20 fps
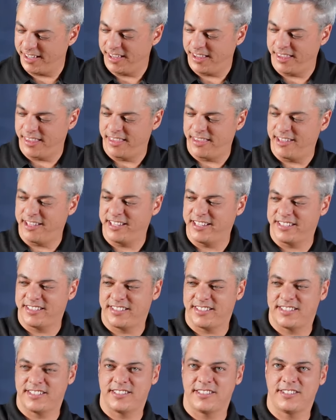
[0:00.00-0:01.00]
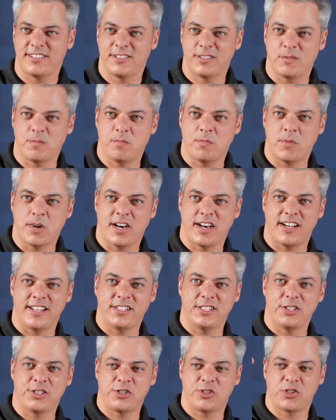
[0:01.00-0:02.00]
This
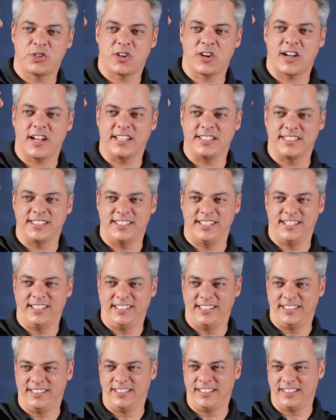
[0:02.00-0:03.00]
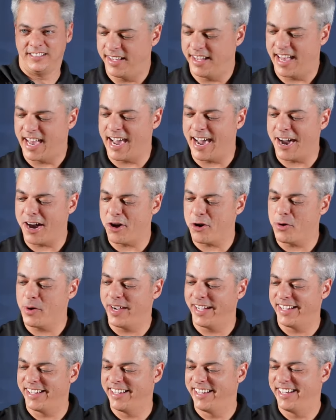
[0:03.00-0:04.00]
monstrosity.
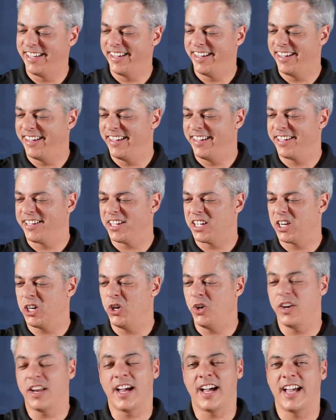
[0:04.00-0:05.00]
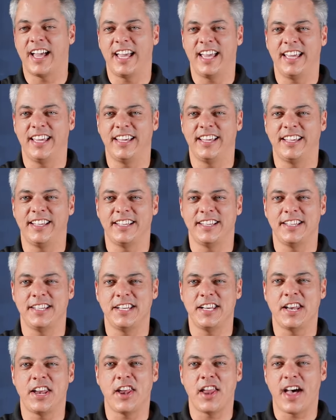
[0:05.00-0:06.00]
How could I
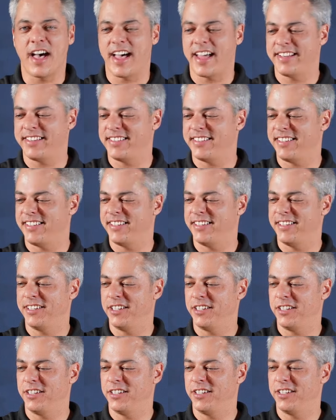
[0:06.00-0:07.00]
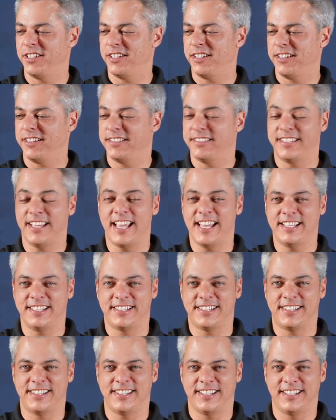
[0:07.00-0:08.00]
not
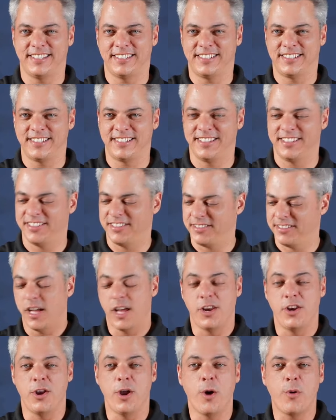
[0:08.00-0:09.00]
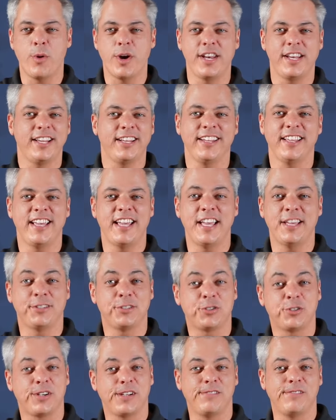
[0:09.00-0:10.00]
taste this? No one in the
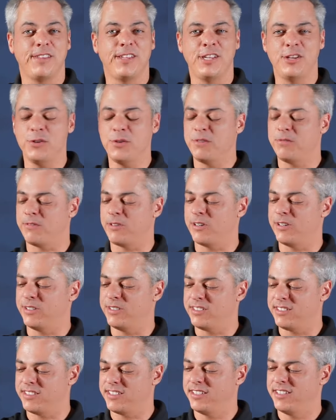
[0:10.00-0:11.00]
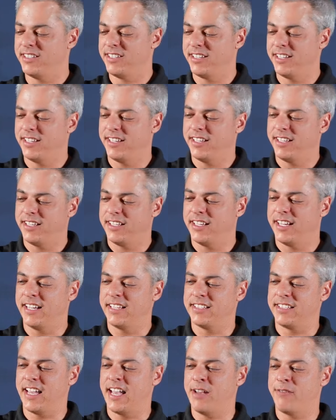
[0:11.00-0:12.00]
history of the universe
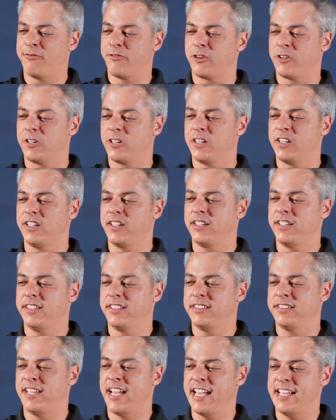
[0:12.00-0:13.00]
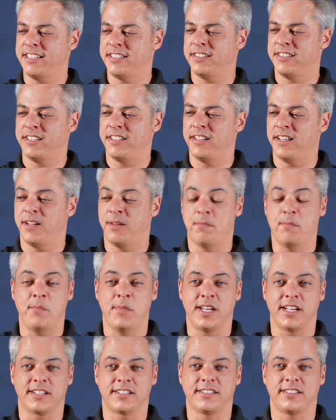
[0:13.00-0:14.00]
has ever tasted a
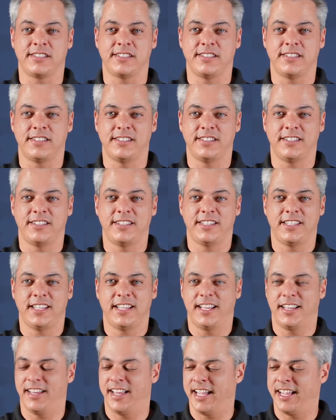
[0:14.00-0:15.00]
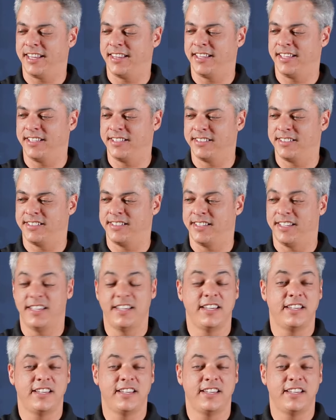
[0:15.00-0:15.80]
mix like this,